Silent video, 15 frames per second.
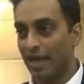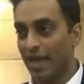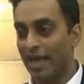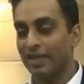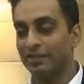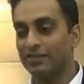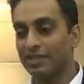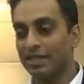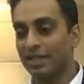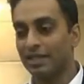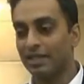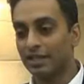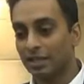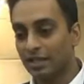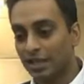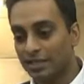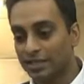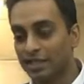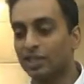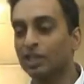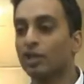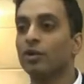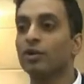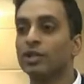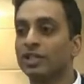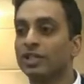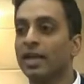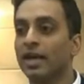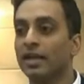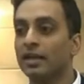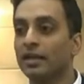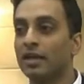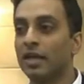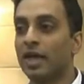and have said, let's encourage that.